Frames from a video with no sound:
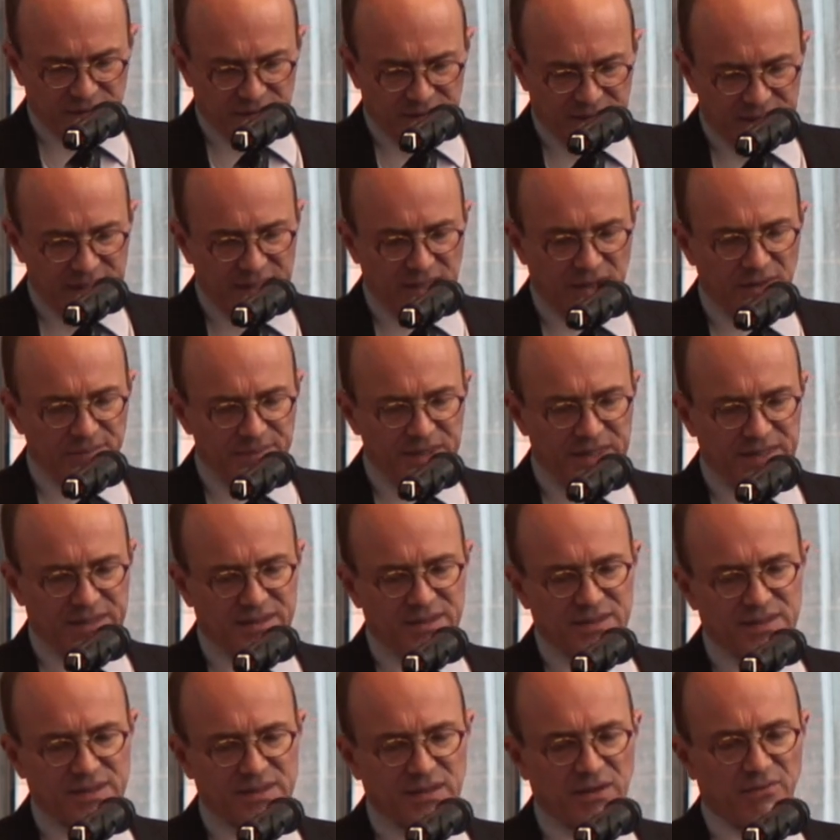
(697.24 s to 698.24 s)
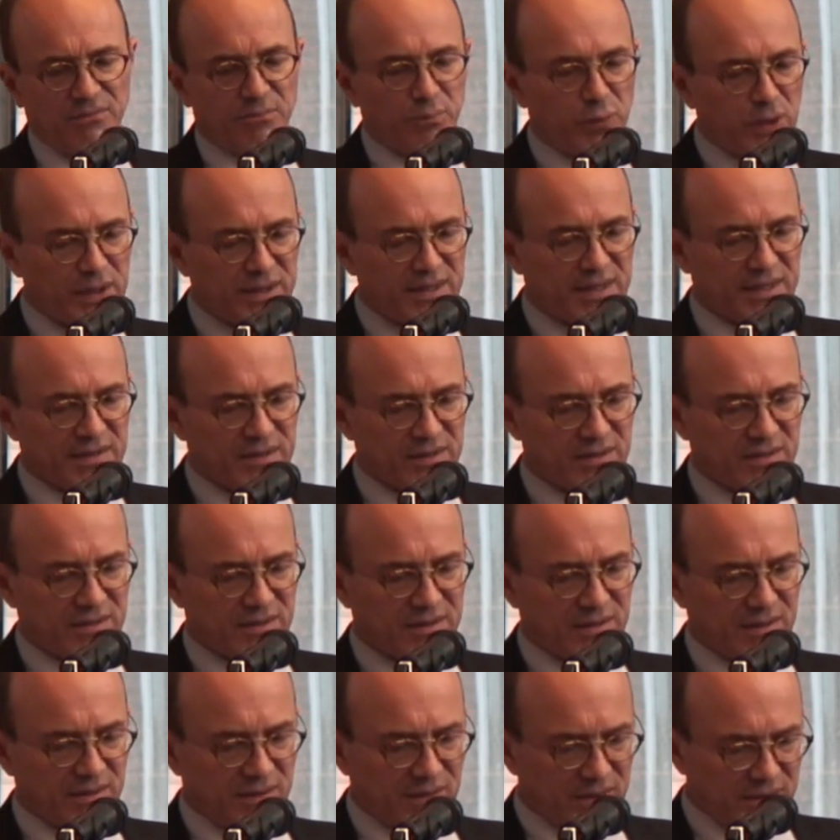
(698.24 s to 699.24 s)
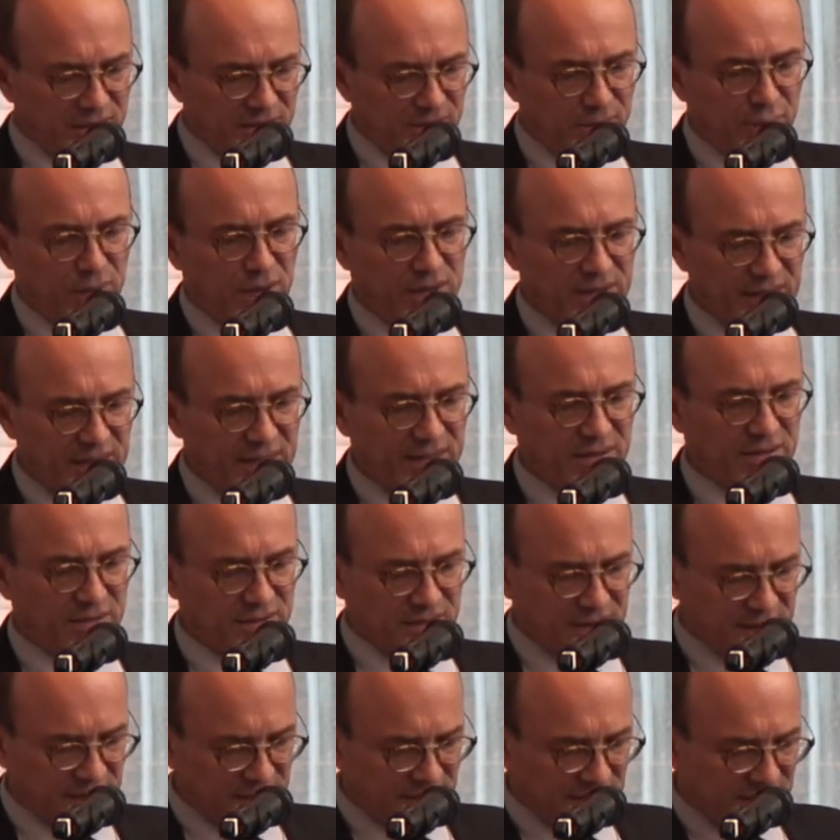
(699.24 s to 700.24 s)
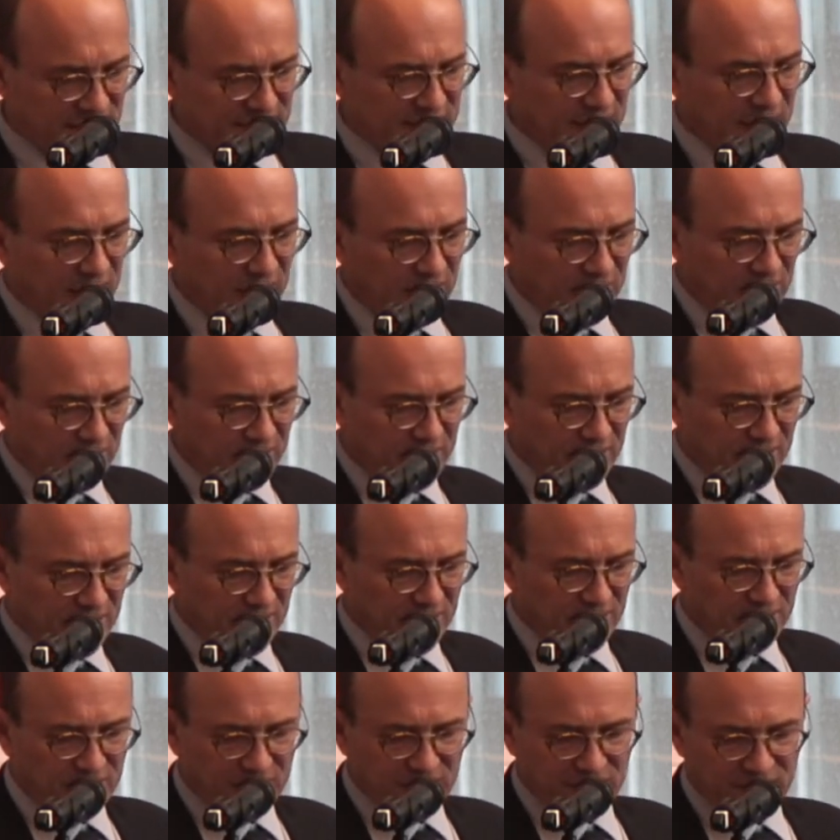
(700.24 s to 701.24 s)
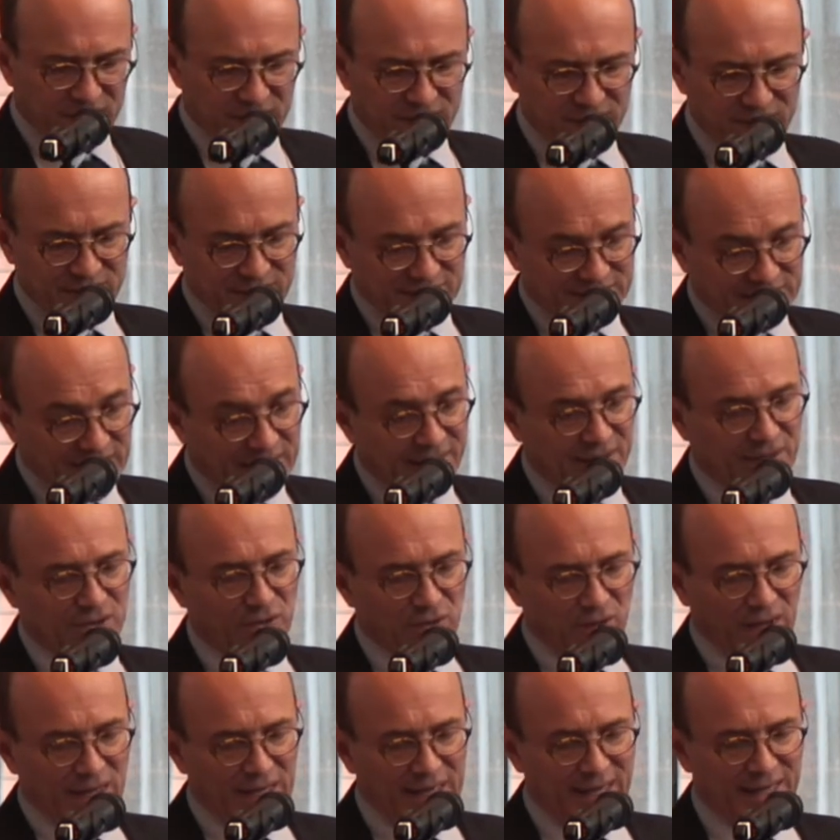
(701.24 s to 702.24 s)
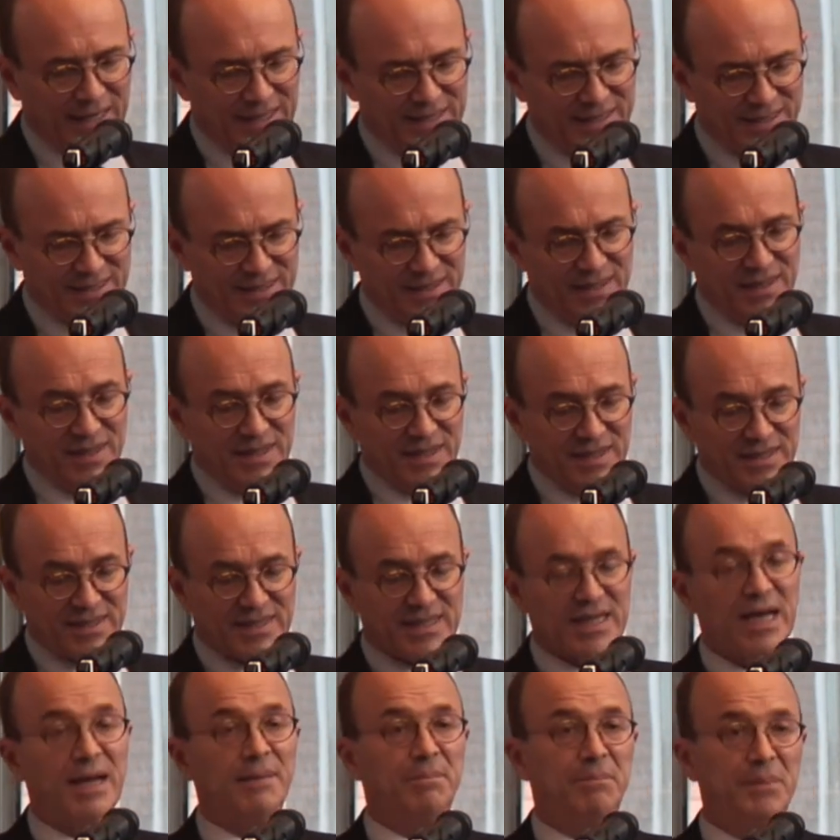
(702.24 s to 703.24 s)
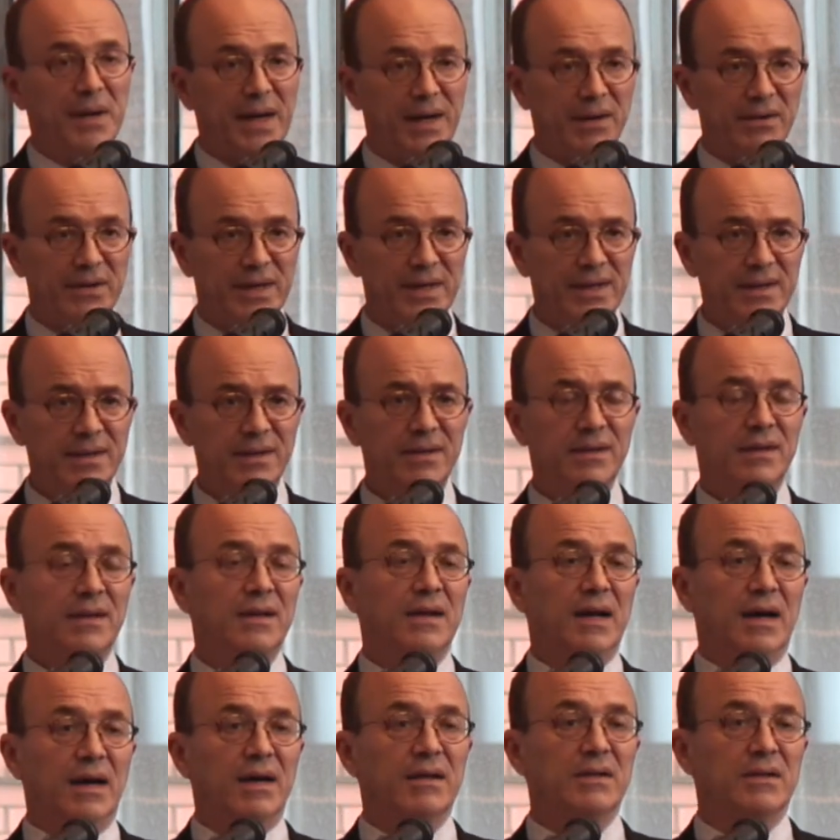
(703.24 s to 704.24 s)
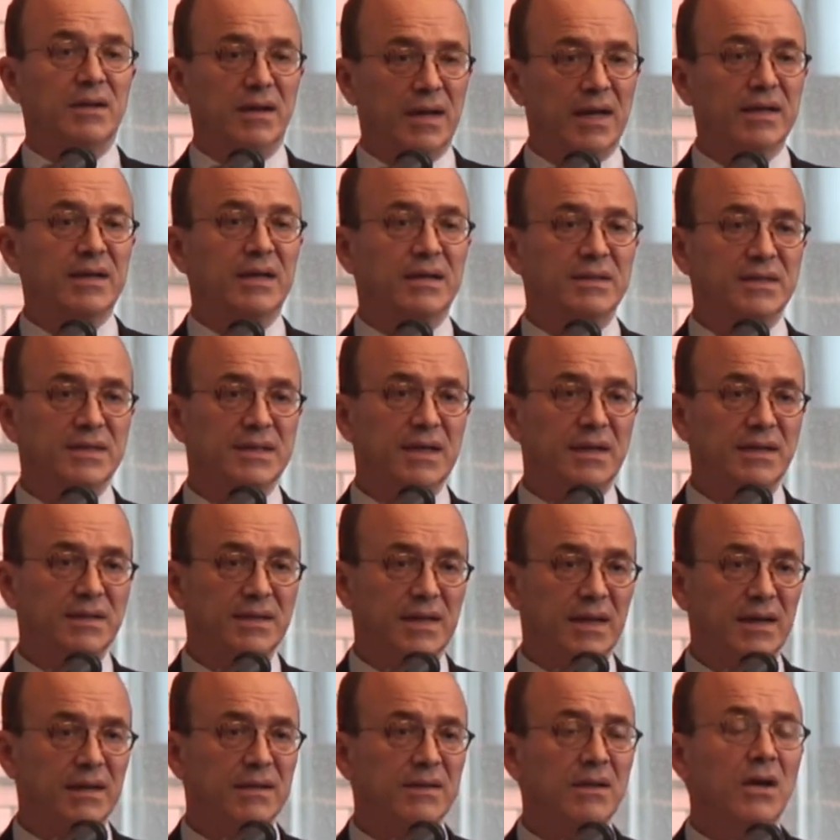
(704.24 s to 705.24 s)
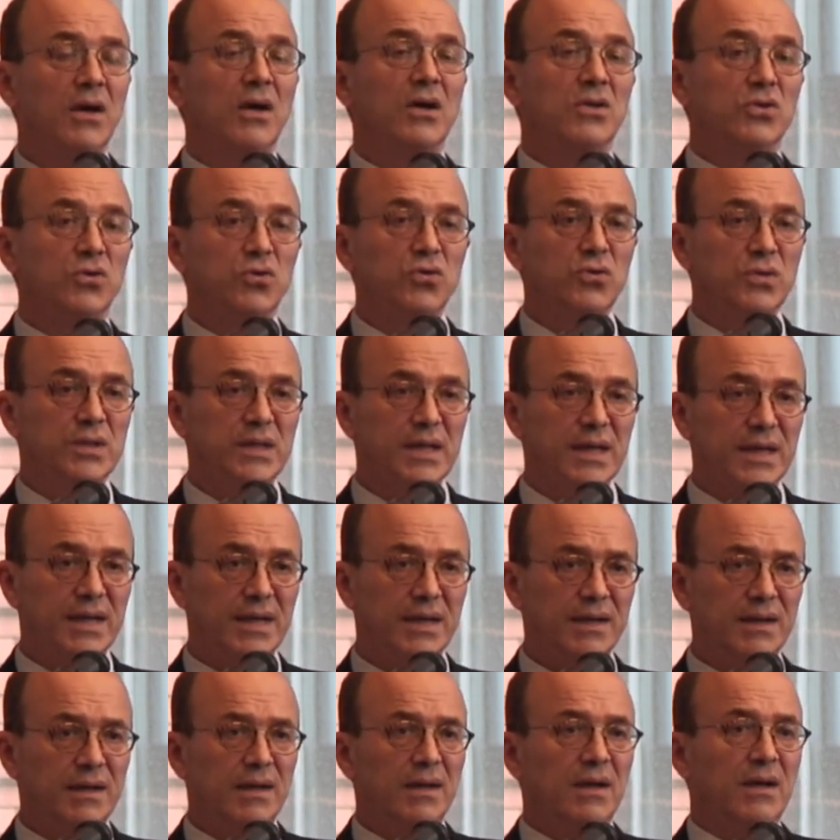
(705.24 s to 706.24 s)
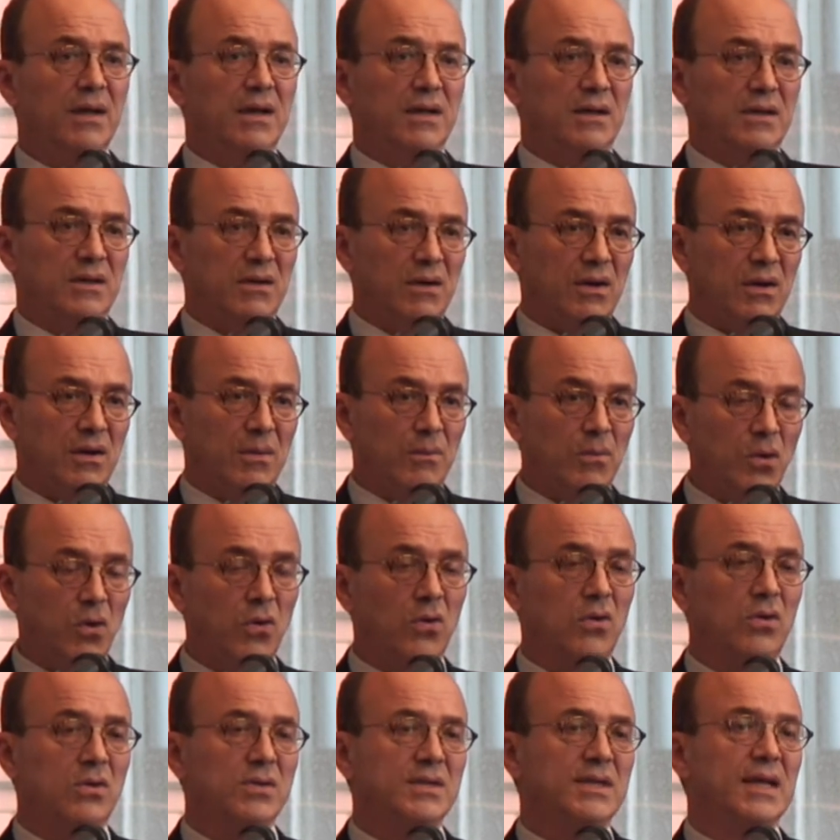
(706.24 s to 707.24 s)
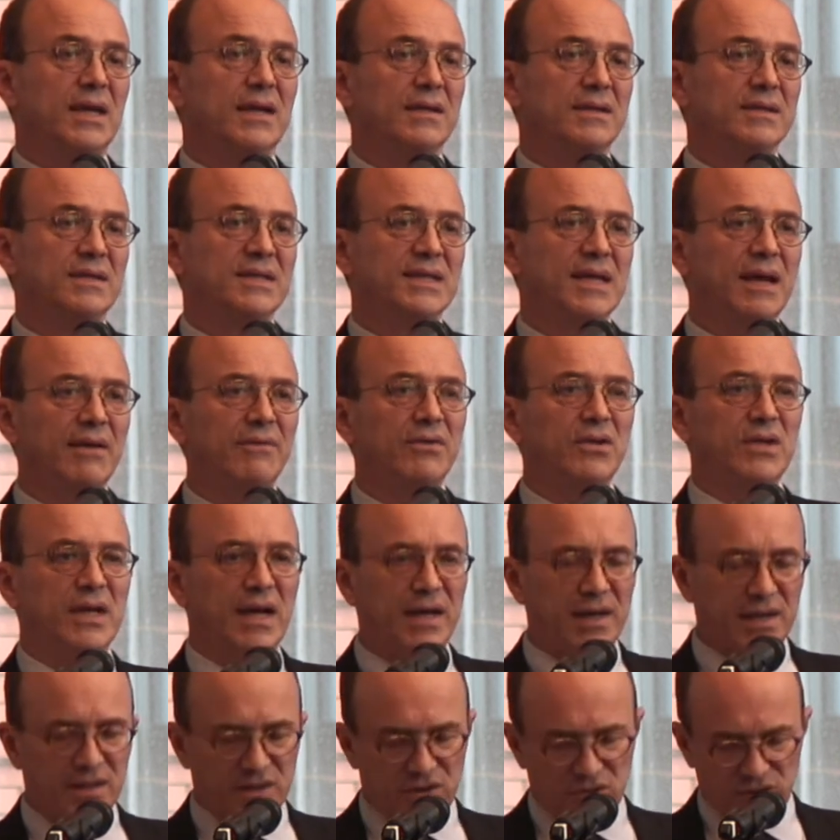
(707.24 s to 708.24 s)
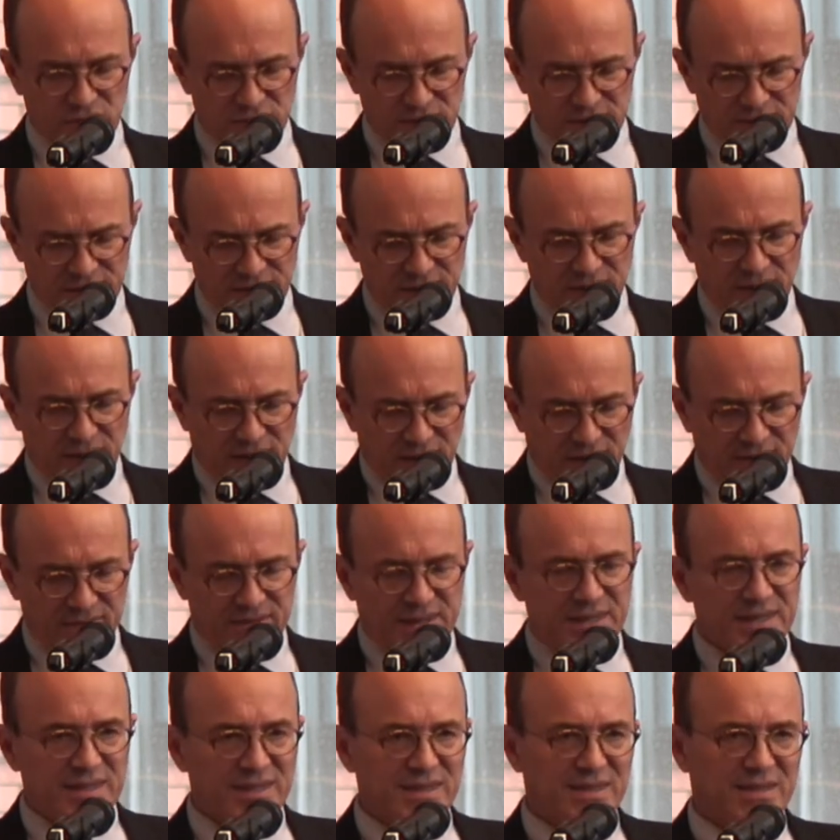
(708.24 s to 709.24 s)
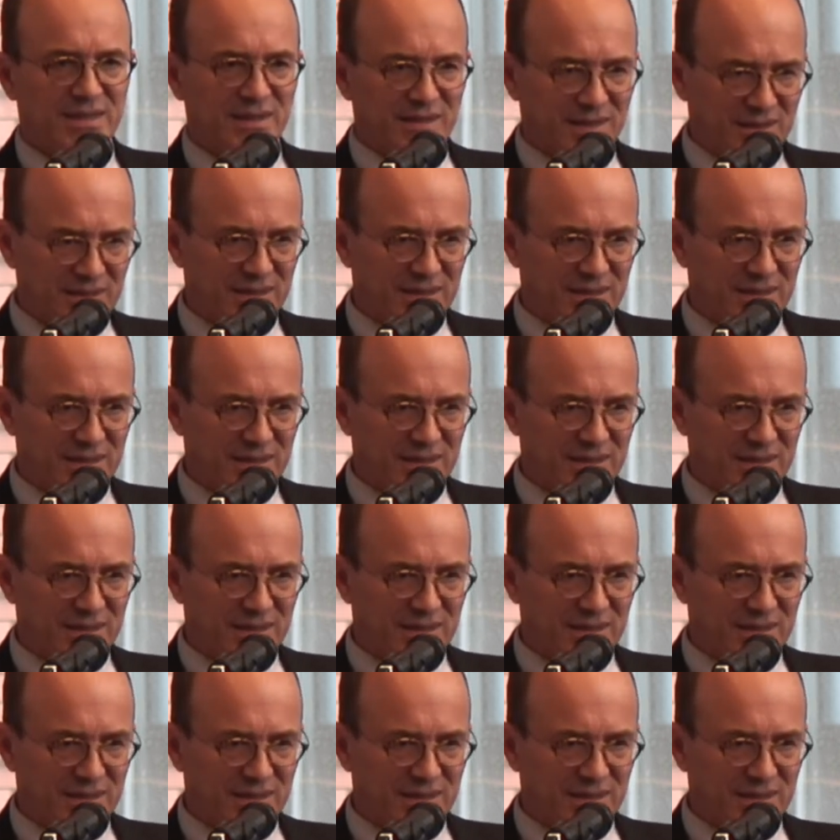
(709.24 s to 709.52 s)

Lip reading: kilometers of protected cycle lines inside Paris. And I can say that today, more than 700 of these